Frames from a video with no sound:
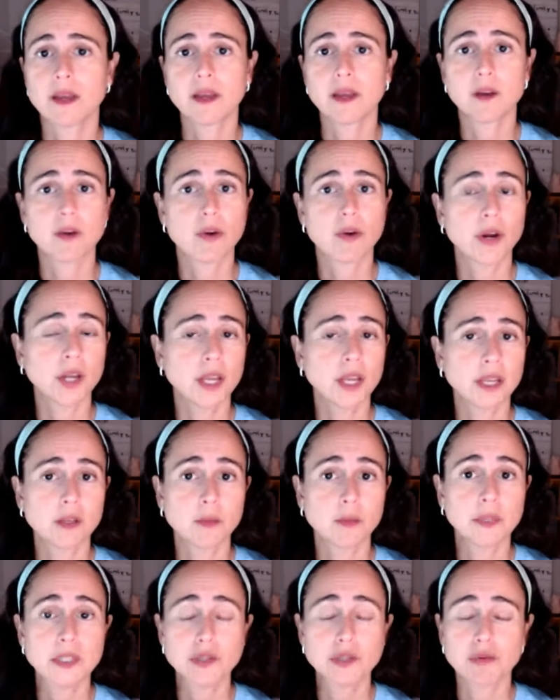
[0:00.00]
Chronic
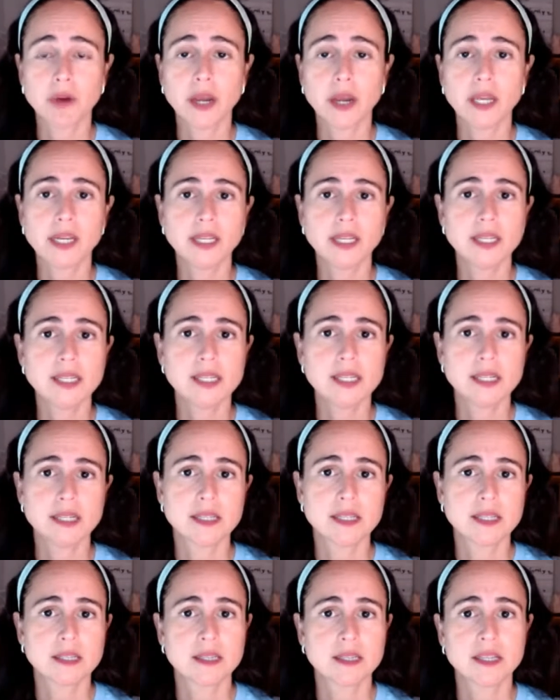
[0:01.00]
endometritis,
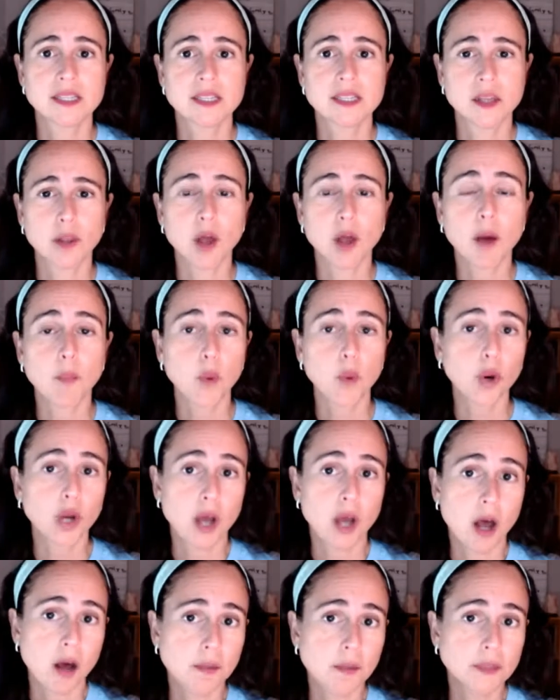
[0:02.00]
it's a lot more
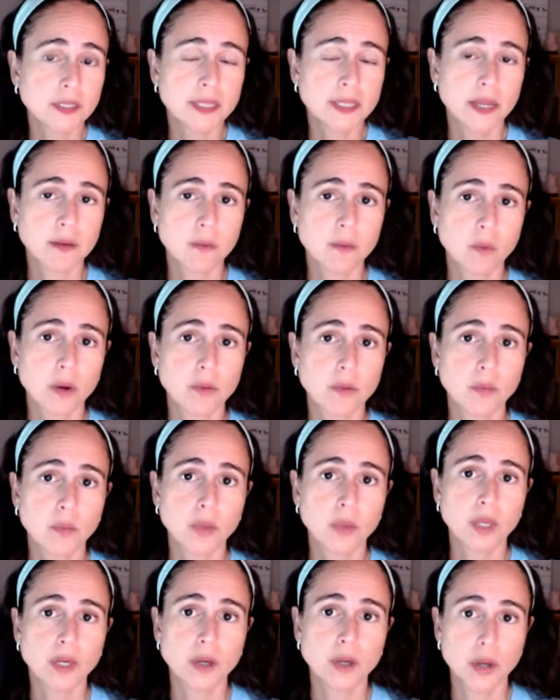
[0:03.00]
common than what
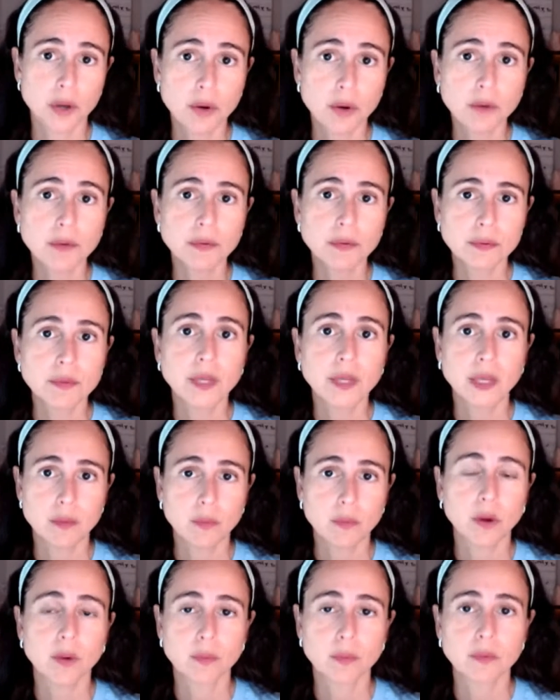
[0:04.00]
we know, like
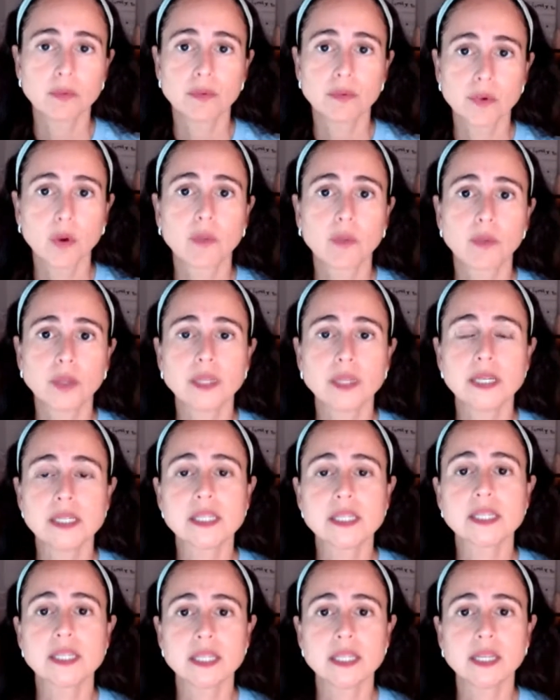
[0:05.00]
what normally
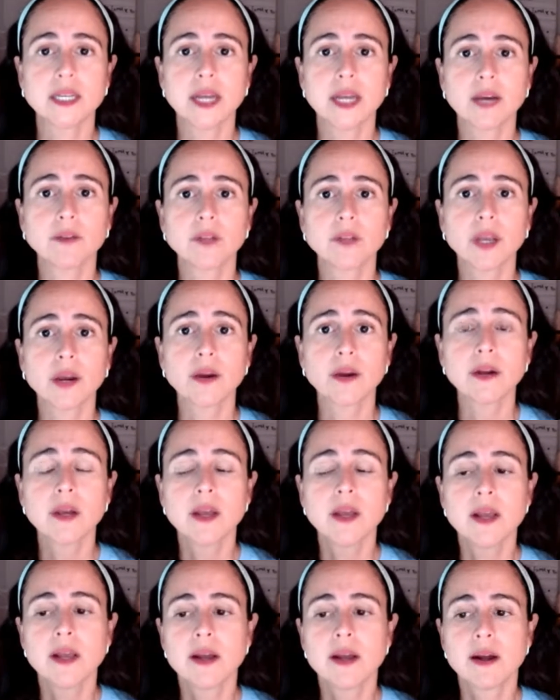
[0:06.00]
is seen out there.
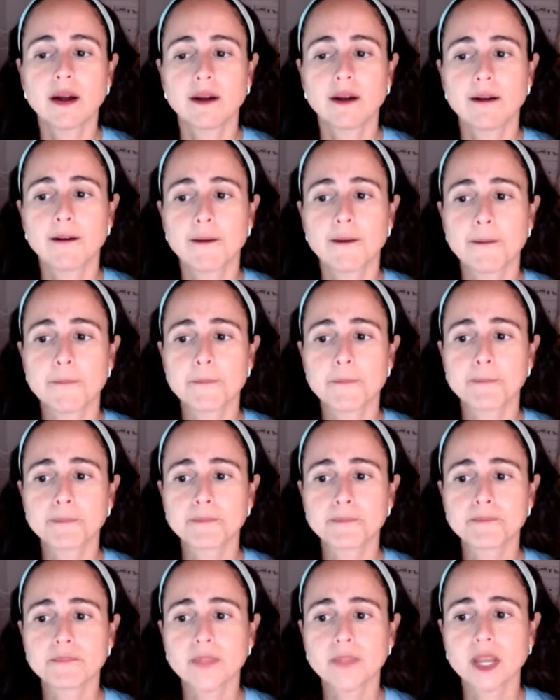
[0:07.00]

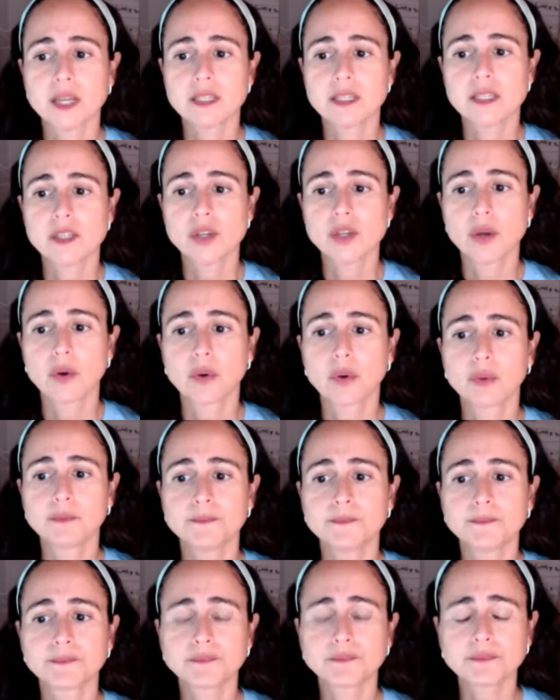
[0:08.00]
So